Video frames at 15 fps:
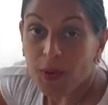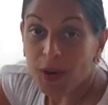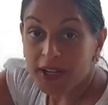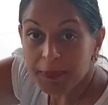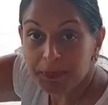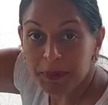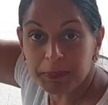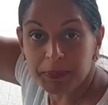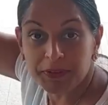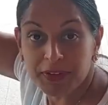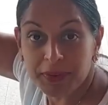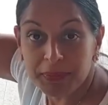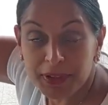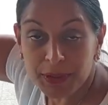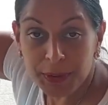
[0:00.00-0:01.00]
All the people
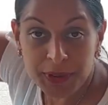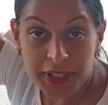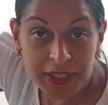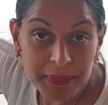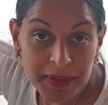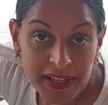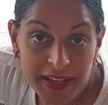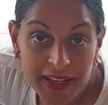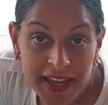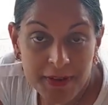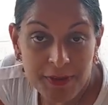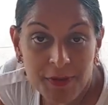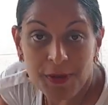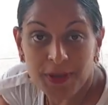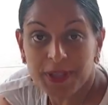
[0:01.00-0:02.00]
from the loading bay,
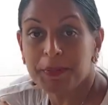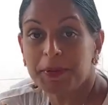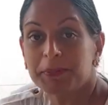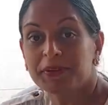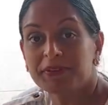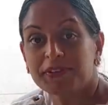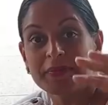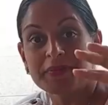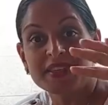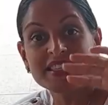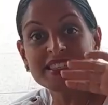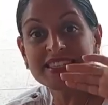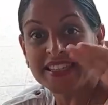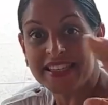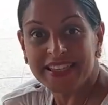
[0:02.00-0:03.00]
all the people from the
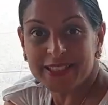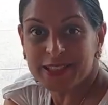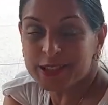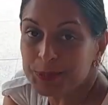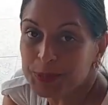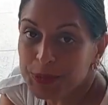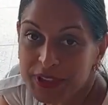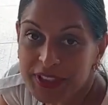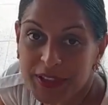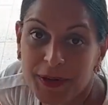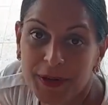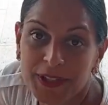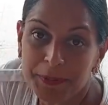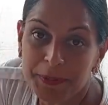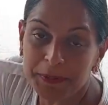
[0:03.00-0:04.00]
sales booth,
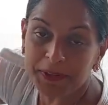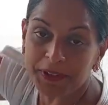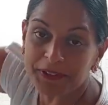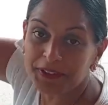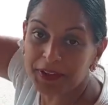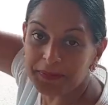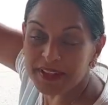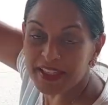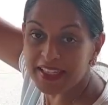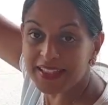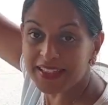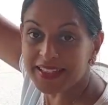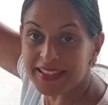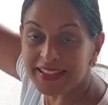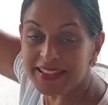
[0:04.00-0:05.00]
all the people from
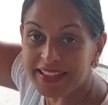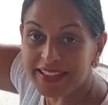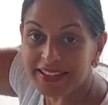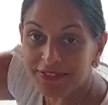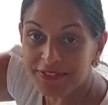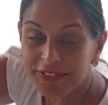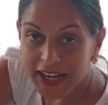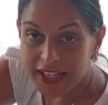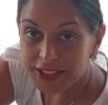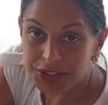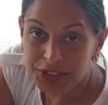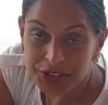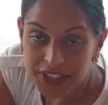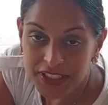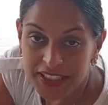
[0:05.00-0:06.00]
the
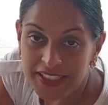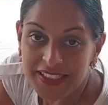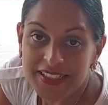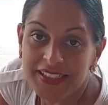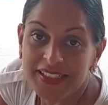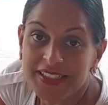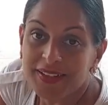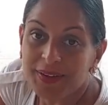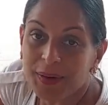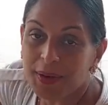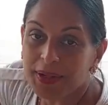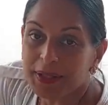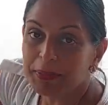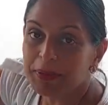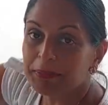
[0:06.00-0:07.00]
factory,
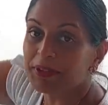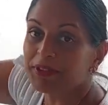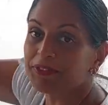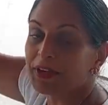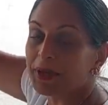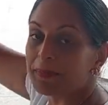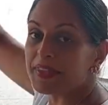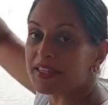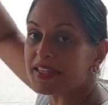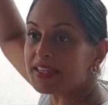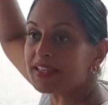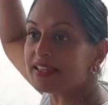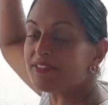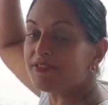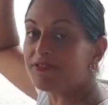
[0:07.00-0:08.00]
all the people from
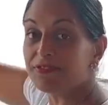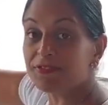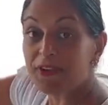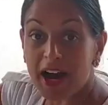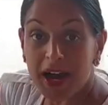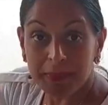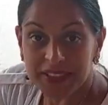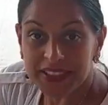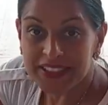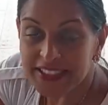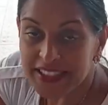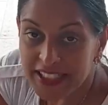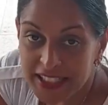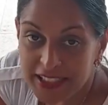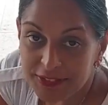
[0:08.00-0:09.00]
the farm
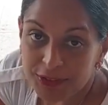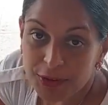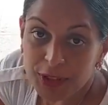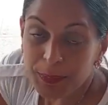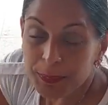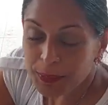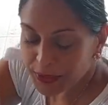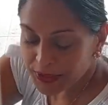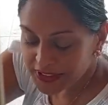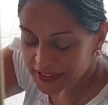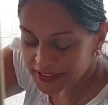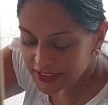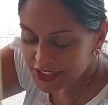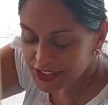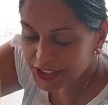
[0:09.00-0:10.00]
itself, all the
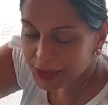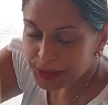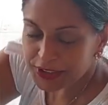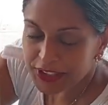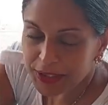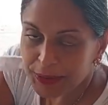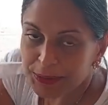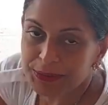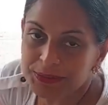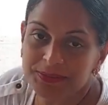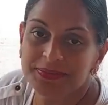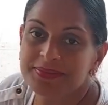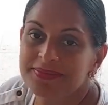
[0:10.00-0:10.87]
bosses, shout out.